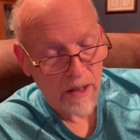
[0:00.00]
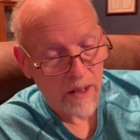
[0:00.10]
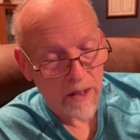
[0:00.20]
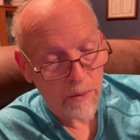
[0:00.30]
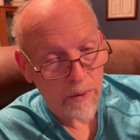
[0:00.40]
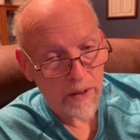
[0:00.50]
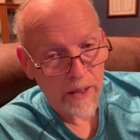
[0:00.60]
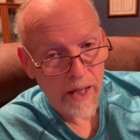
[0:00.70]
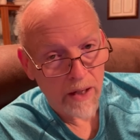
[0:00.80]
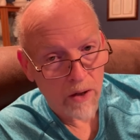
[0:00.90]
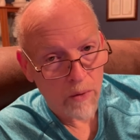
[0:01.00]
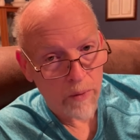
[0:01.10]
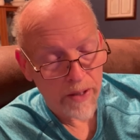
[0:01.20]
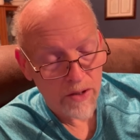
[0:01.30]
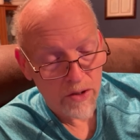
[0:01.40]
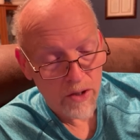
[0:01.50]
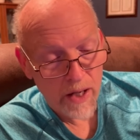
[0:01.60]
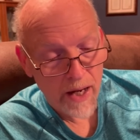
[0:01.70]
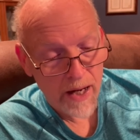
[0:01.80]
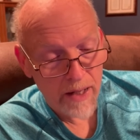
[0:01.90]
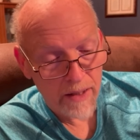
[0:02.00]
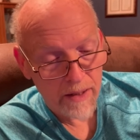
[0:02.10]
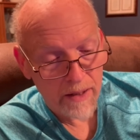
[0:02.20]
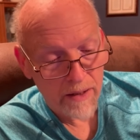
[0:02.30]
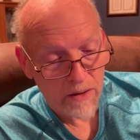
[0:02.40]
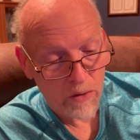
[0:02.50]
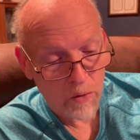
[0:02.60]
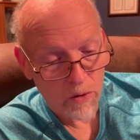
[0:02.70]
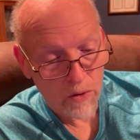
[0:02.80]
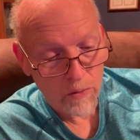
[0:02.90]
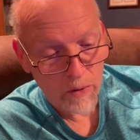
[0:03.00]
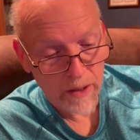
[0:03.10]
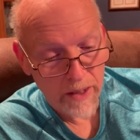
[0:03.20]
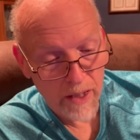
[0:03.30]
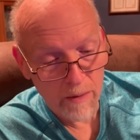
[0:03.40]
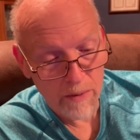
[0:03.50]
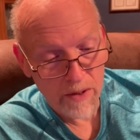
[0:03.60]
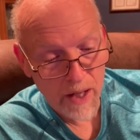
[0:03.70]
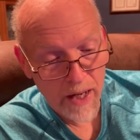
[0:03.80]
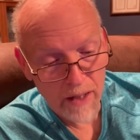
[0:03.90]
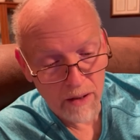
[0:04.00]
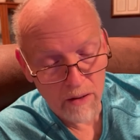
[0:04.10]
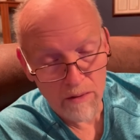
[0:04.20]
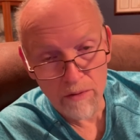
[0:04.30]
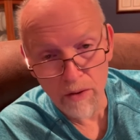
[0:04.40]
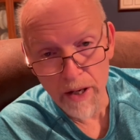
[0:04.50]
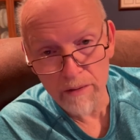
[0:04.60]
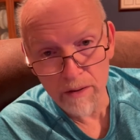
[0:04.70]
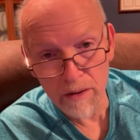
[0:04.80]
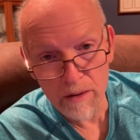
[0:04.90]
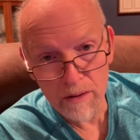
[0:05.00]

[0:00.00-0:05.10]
He will not always chide, nor will he keep his anger forever.